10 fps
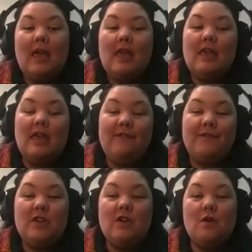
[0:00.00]
If
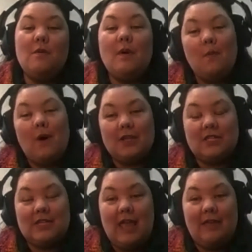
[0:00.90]
you
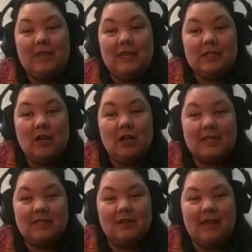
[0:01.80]
watched Anthony's talk
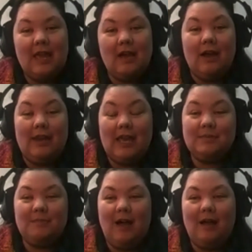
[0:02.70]
yesterday on
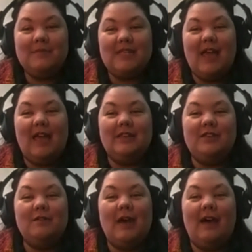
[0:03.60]
SBOMs and
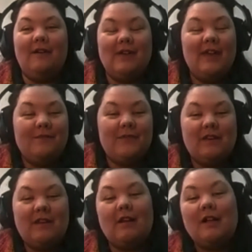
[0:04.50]
you have
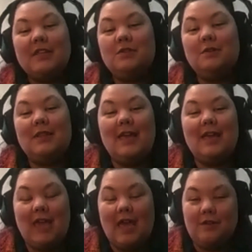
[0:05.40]
figured out all the
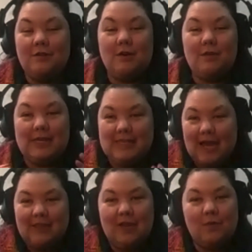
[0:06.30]
tooling and you know
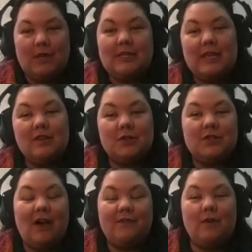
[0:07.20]
exactly what is in your
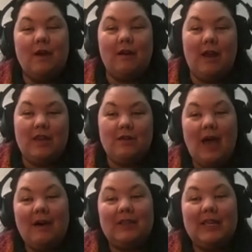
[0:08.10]
software and you
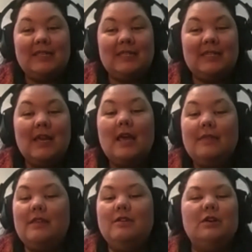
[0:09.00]
have a list,
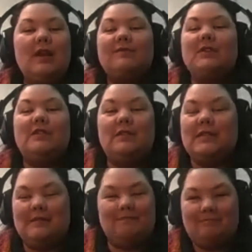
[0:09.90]
then you don't have to do this